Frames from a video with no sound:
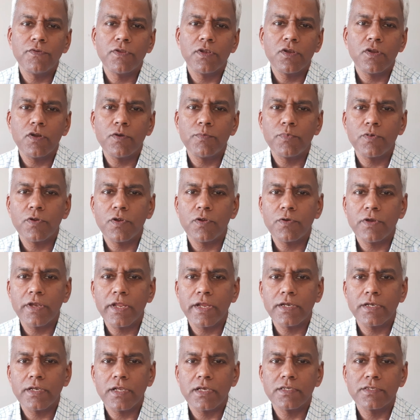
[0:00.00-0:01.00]
will not
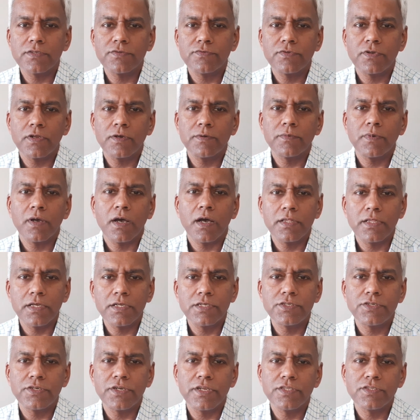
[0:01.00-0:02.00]
protect us from
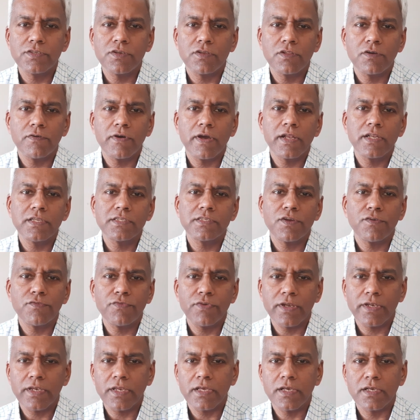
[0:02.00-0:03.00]
other strains of the virus
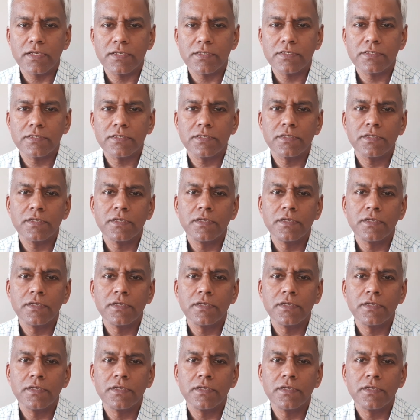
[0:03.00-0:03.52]
affecting us.